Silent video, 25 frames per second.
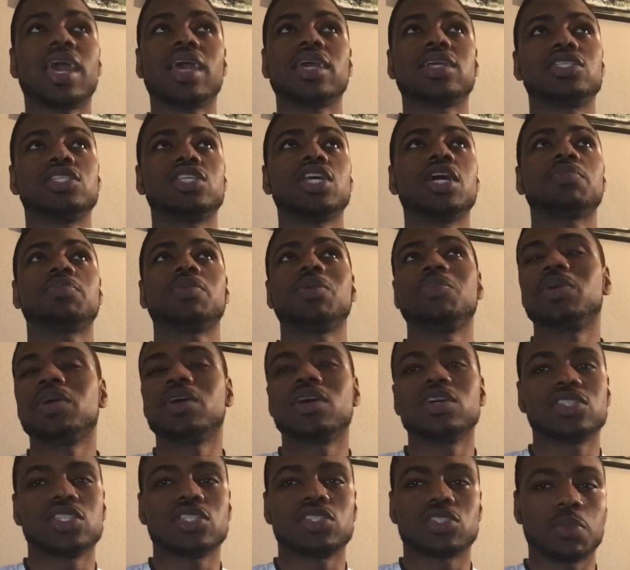Accept it
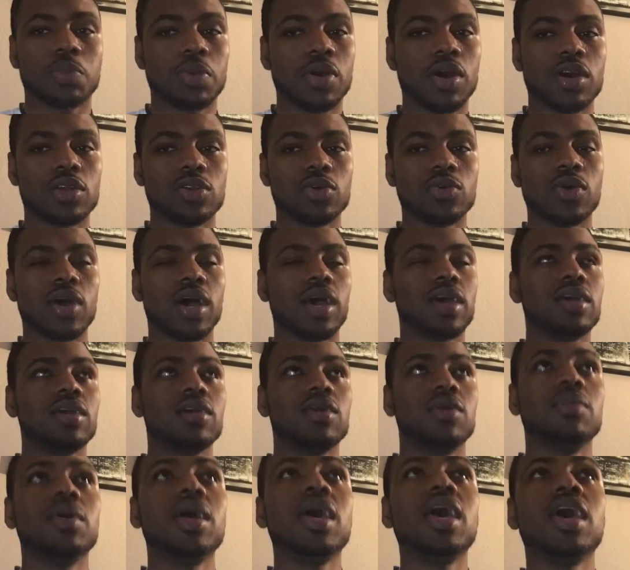because it's a part of who I
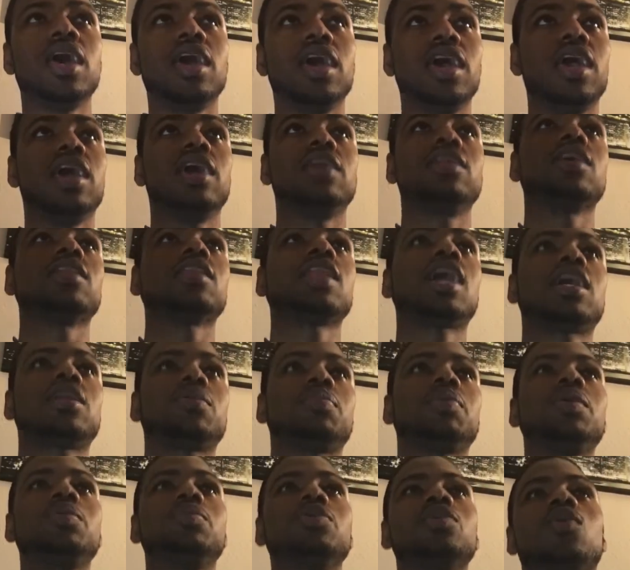am. And a lot
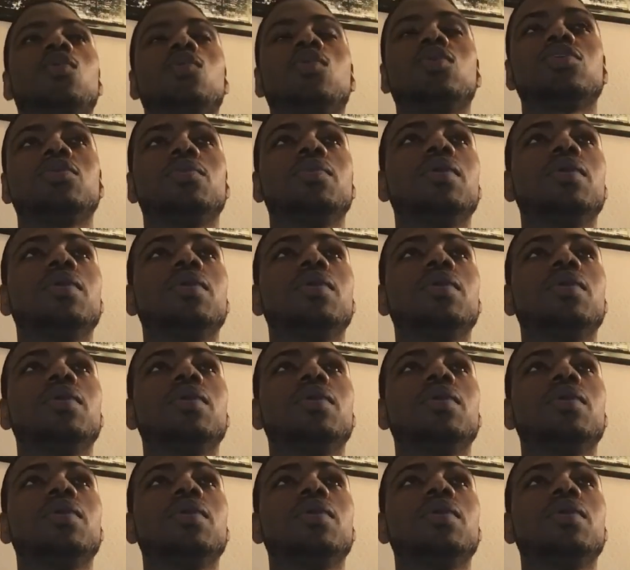of people don't want